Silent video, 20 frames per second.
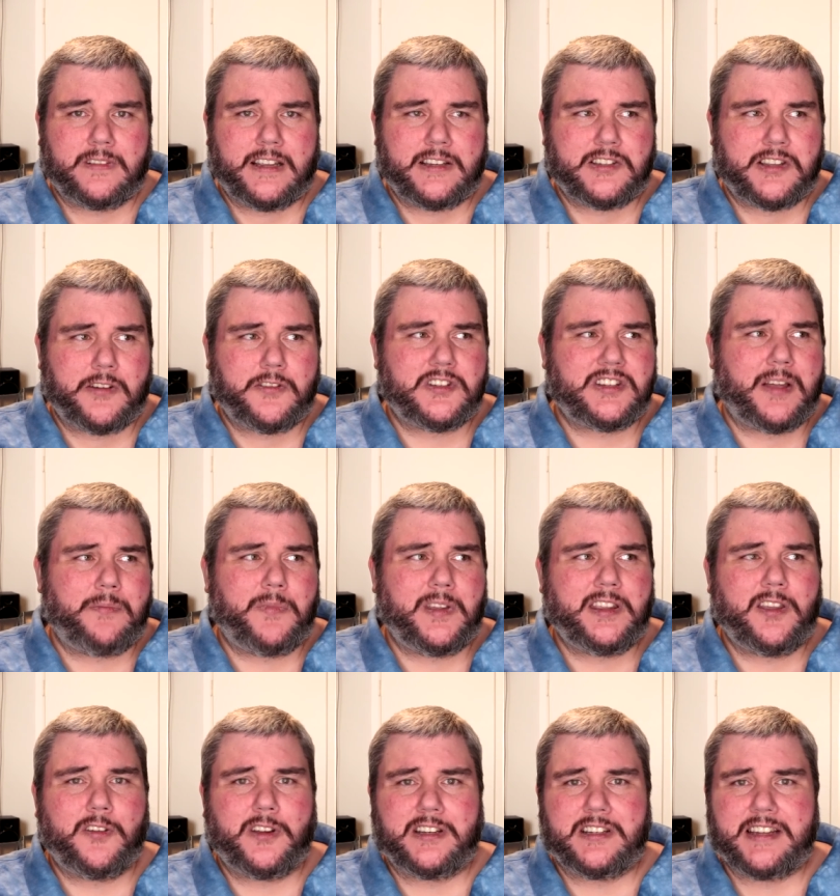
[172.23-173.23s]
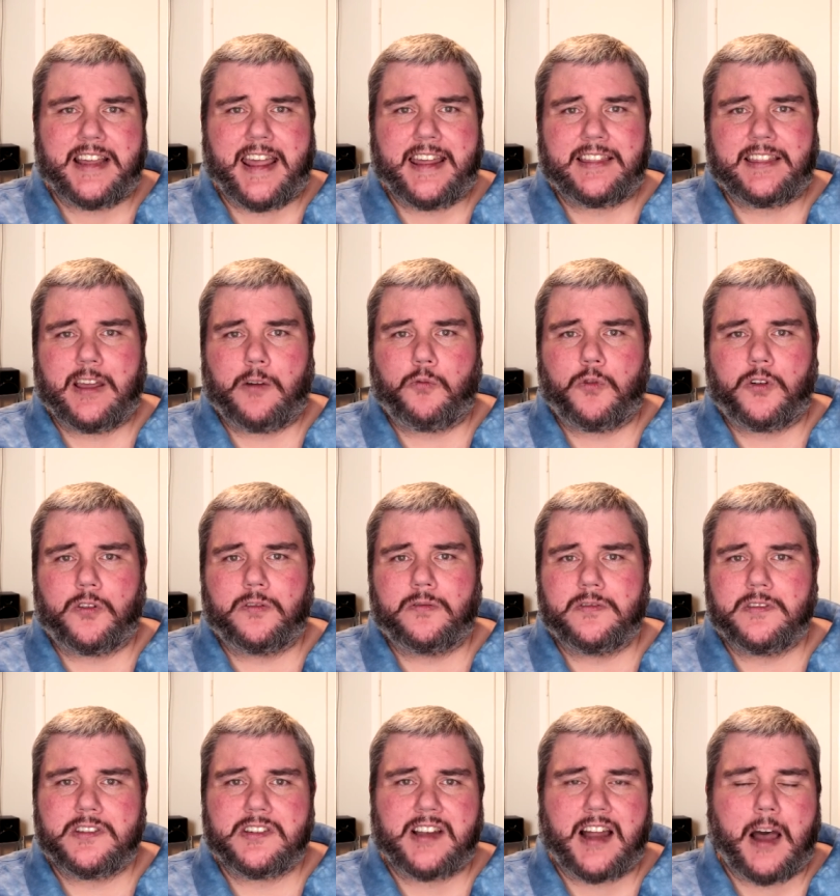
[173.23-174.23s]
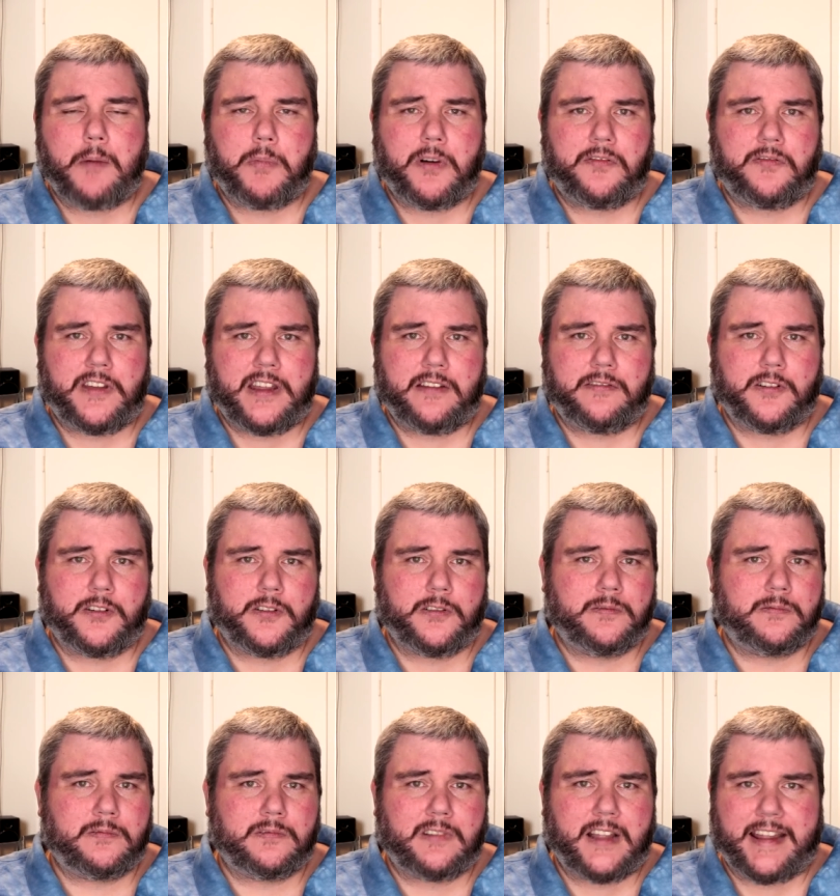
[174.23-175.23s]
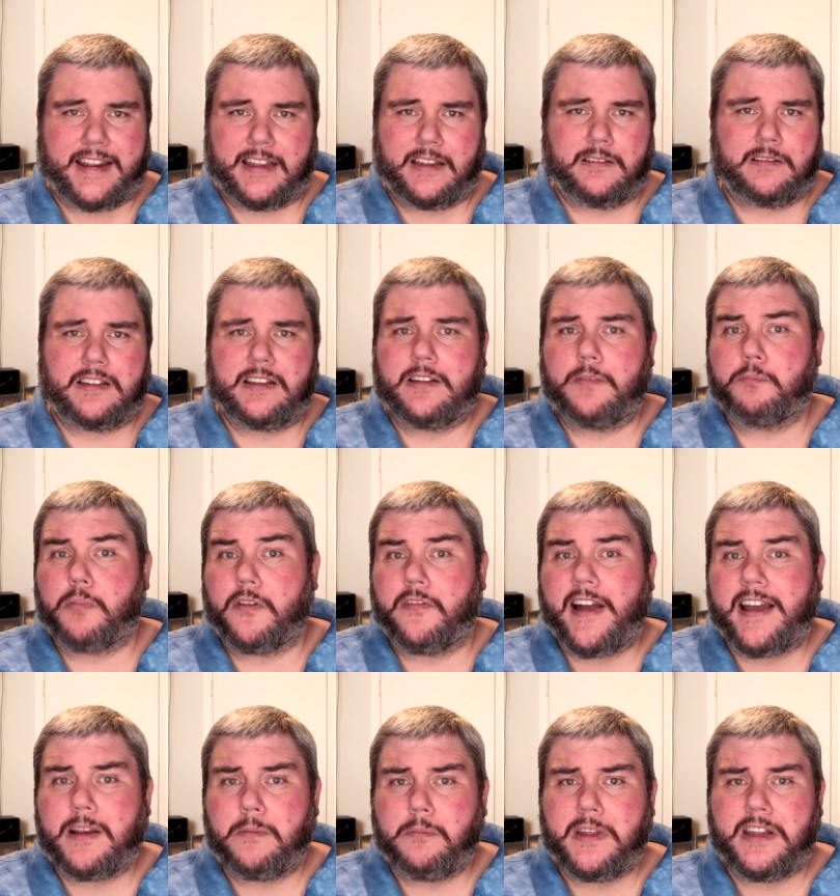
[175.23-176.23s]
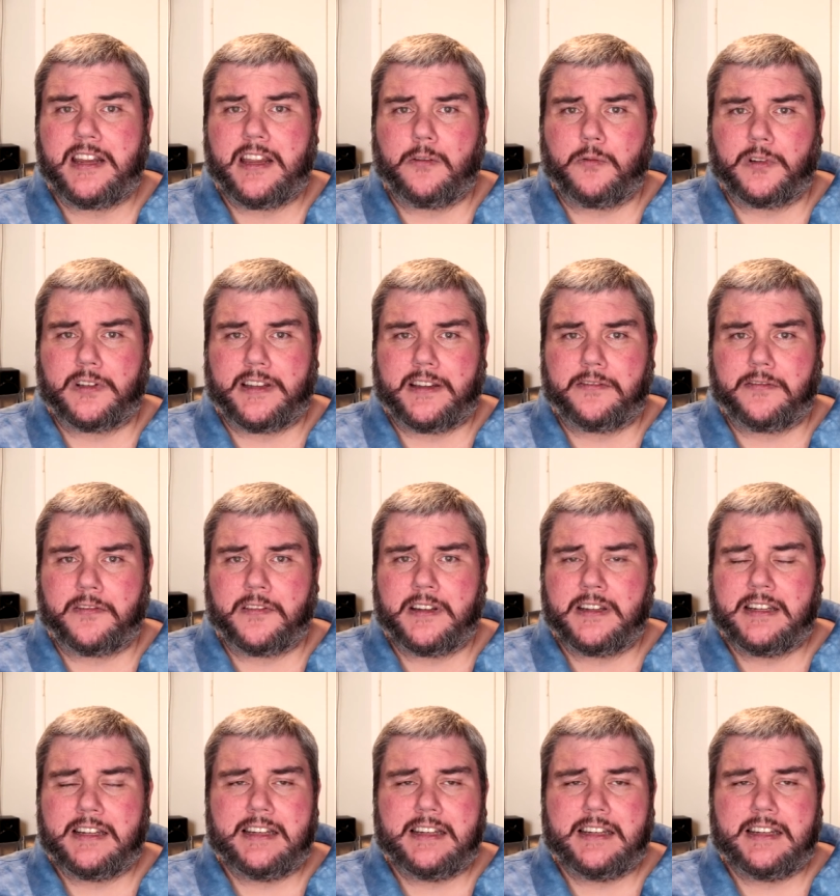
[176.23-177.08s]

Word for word: Is there something you can take that will stop a fever, like provide immediate relief?